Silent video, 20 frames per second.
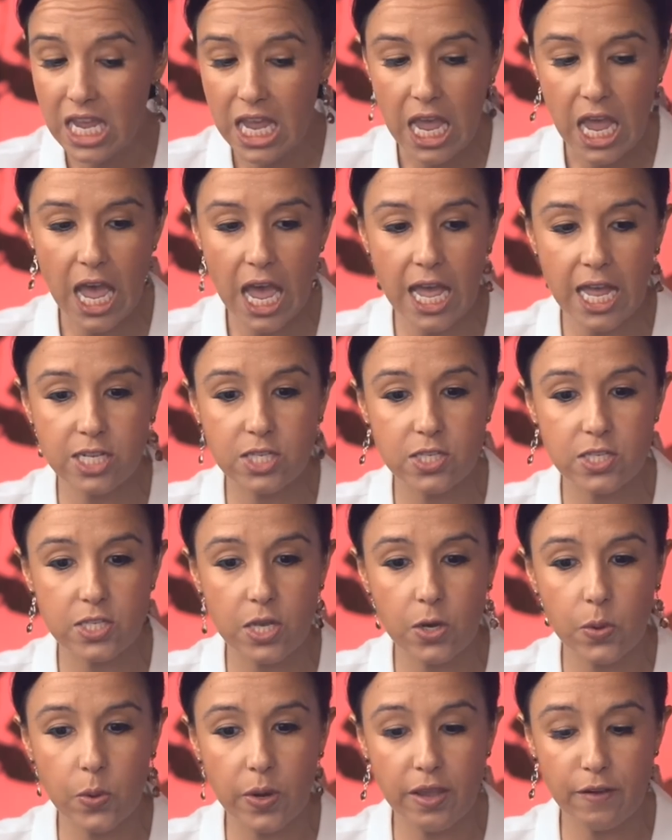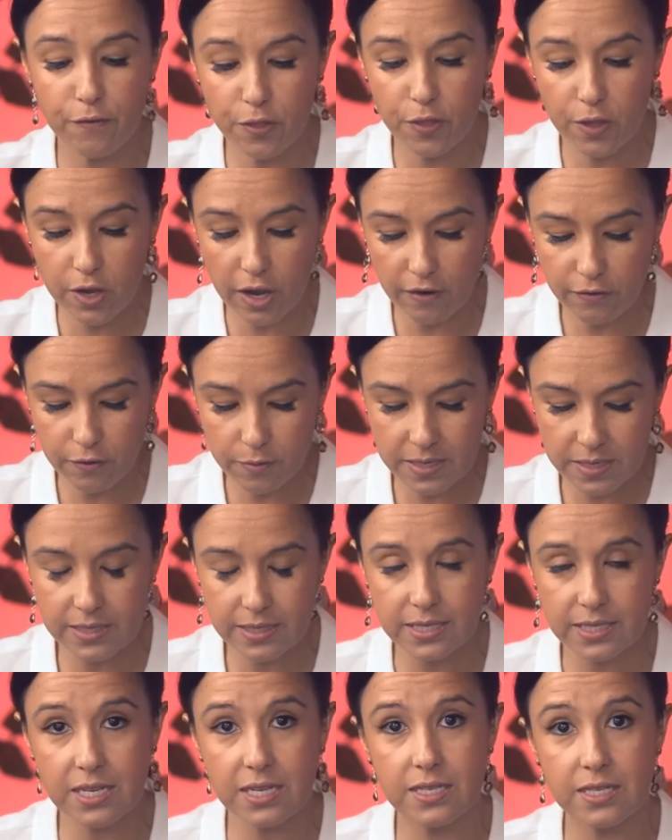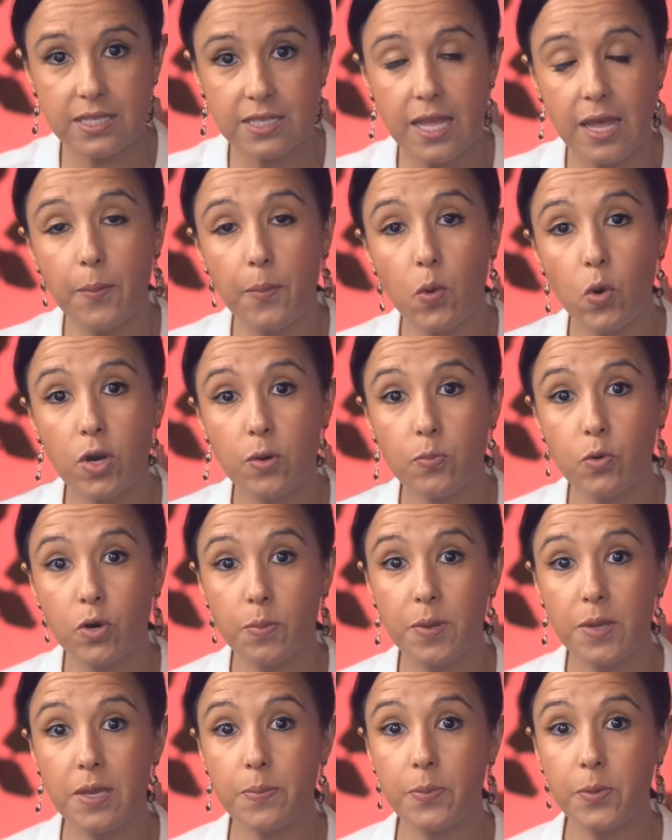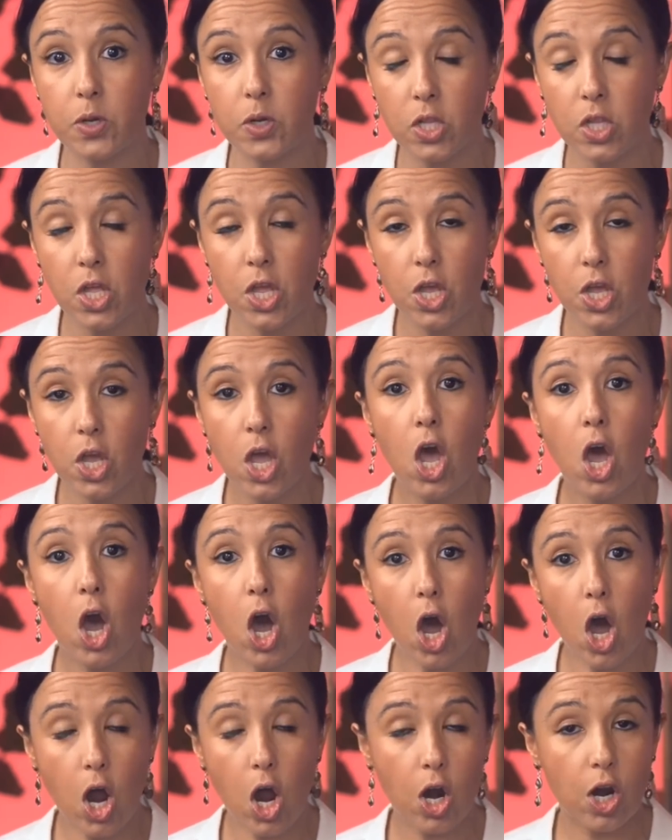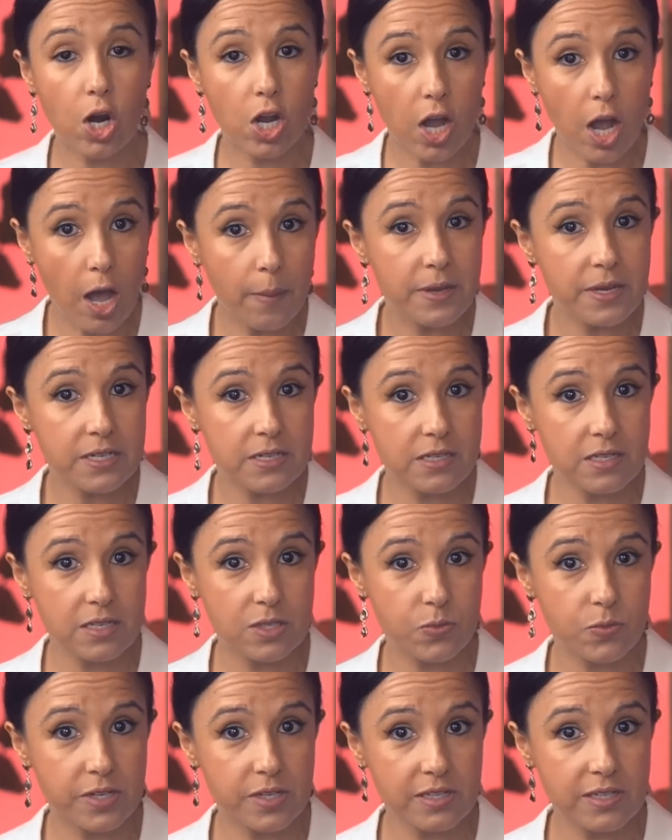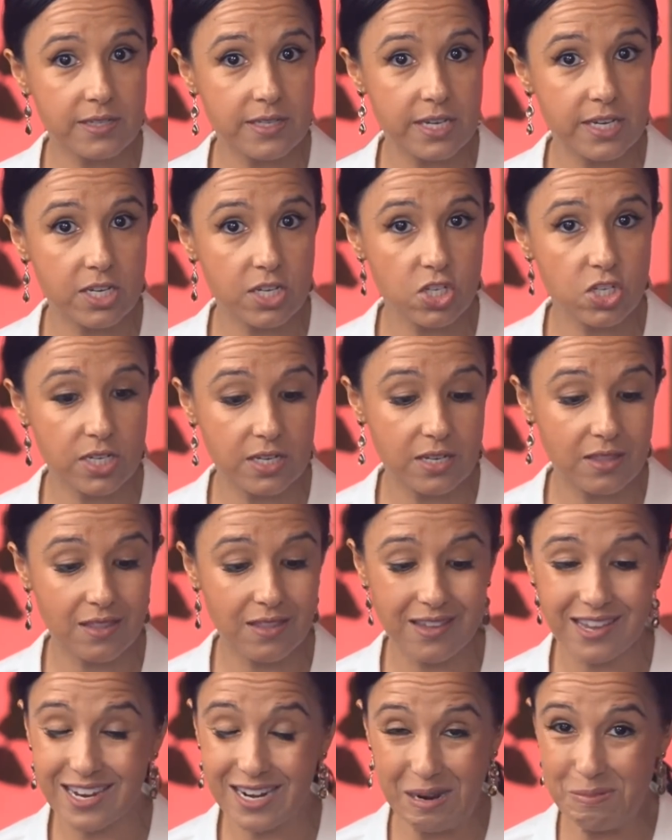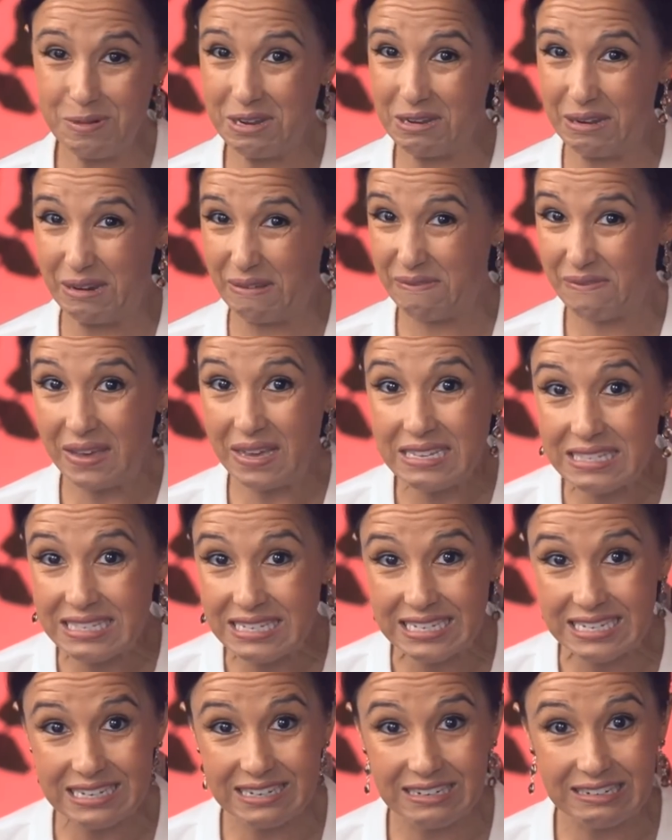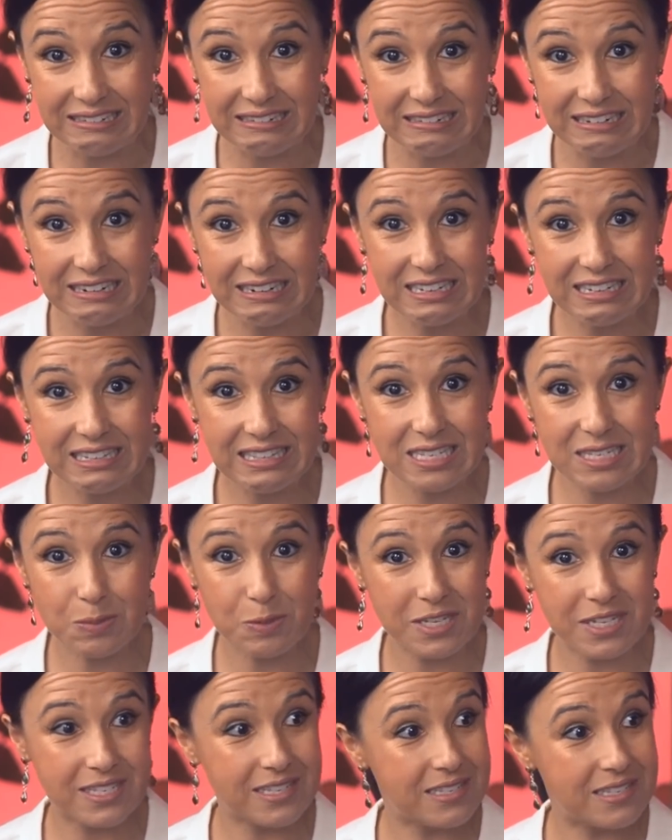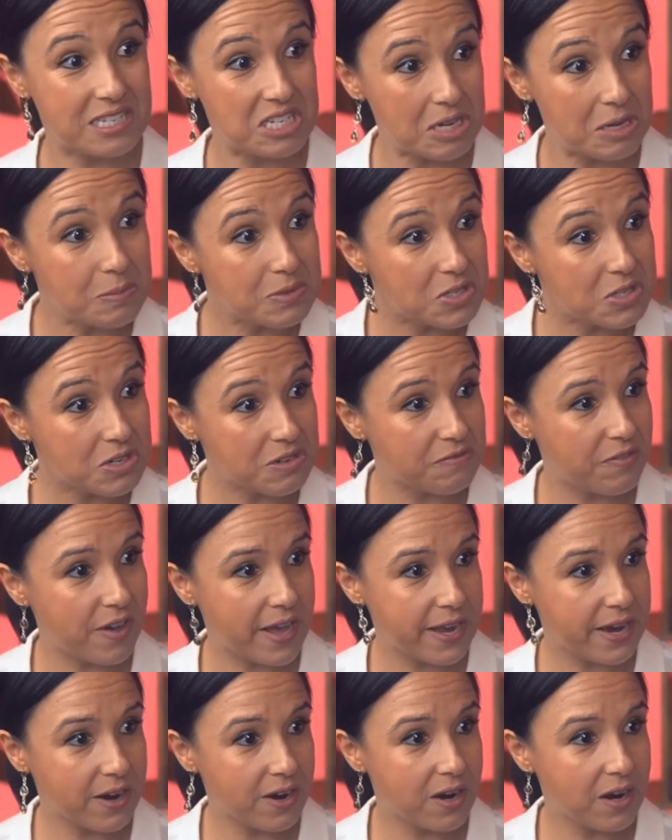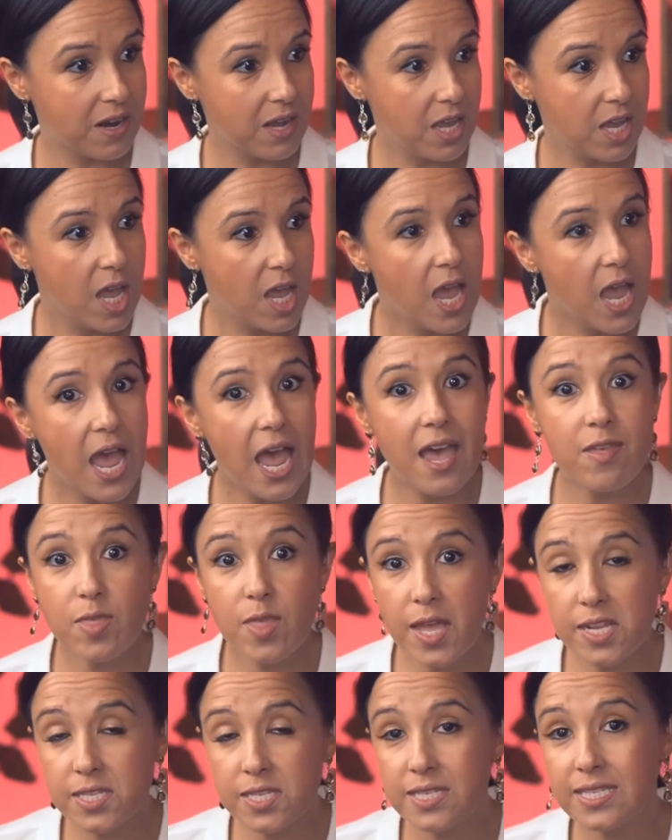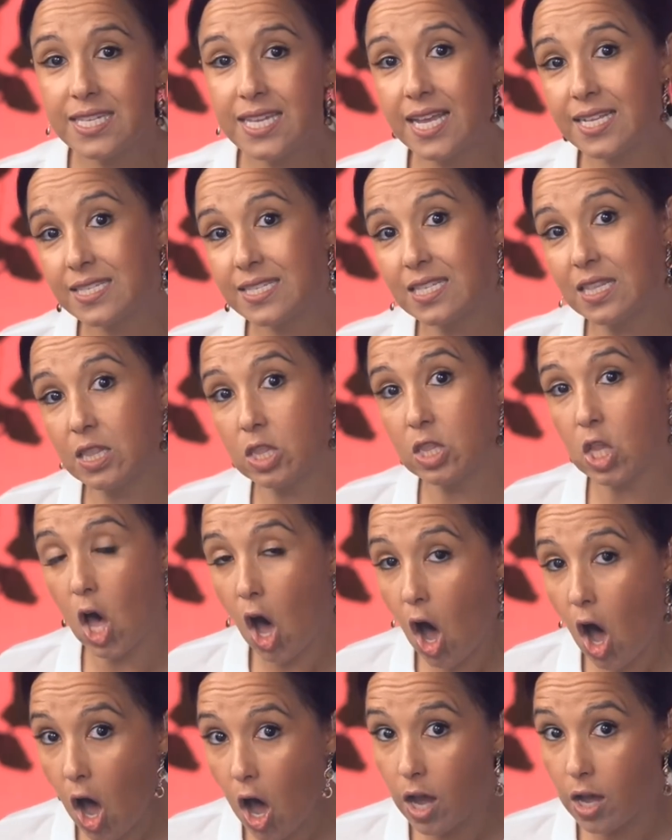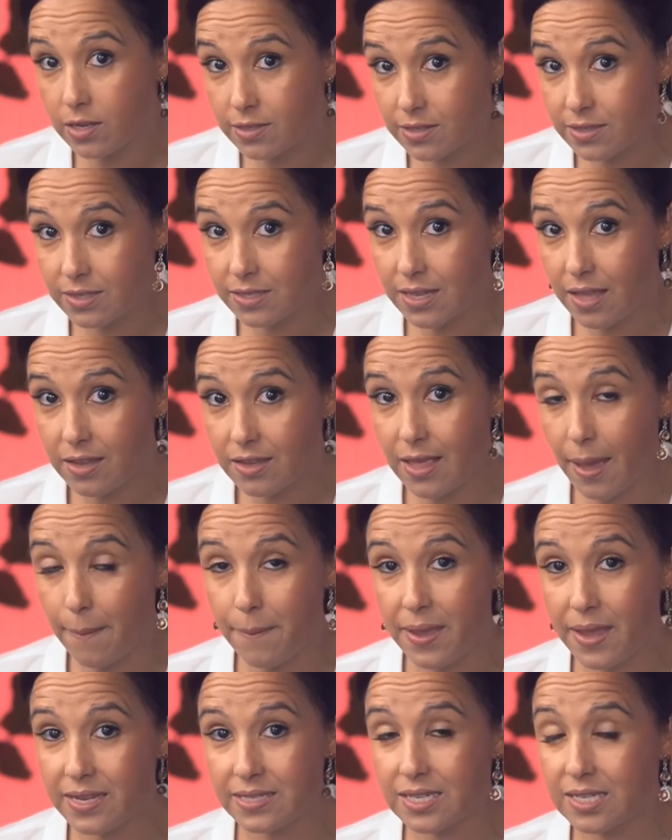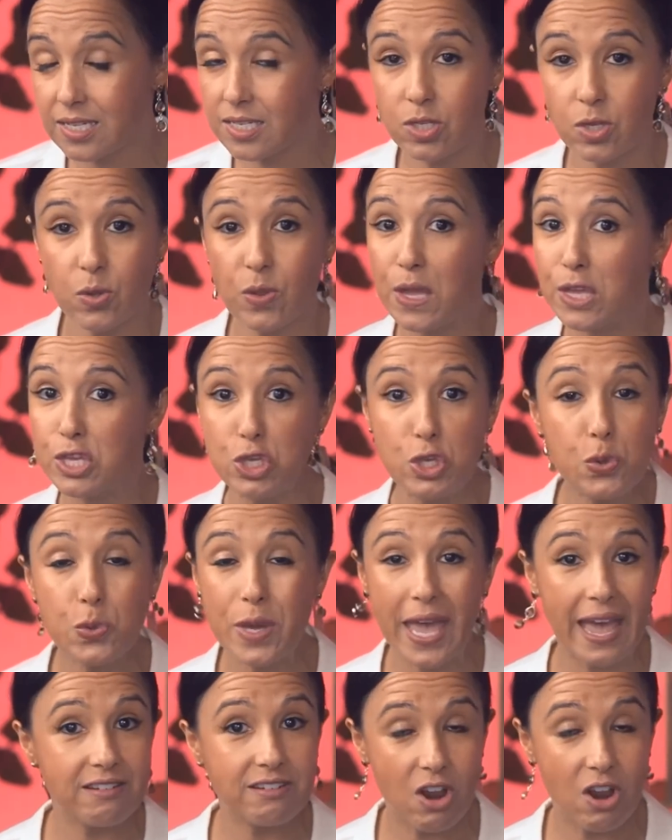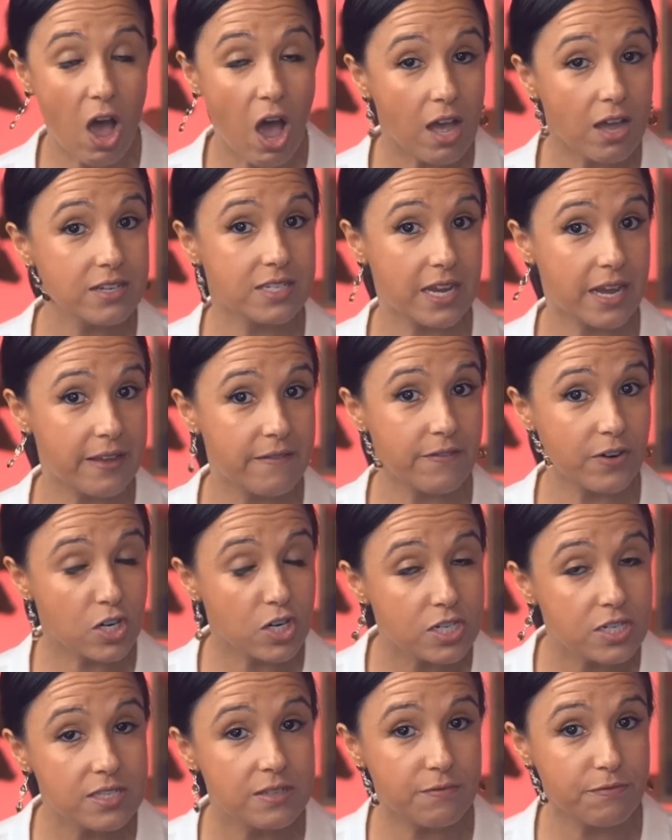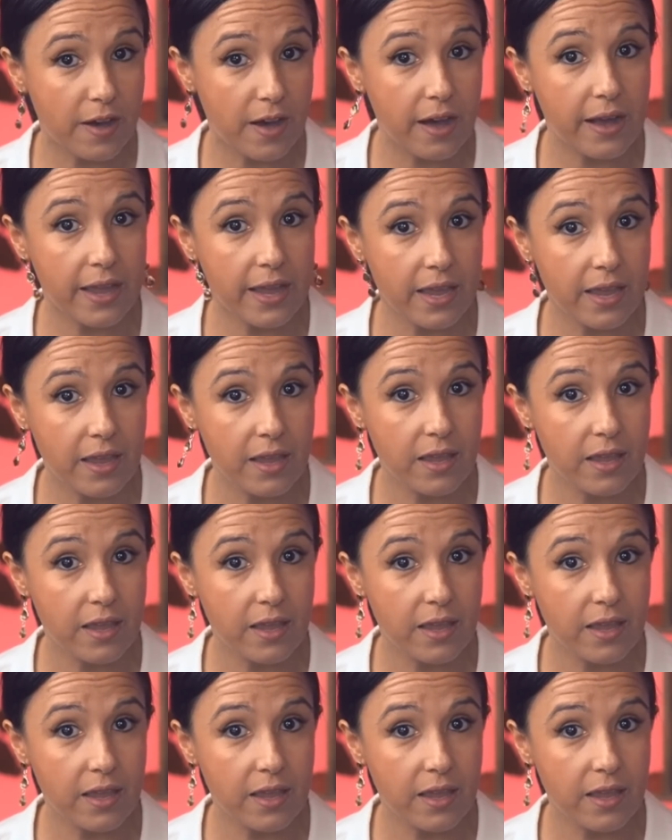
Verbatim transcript: And so if the government sees that more and more people are coming to this realization and thinking, I'm not going to invest here, this place is a dumpster fire and then sets laws that makes it so that you cannot diversify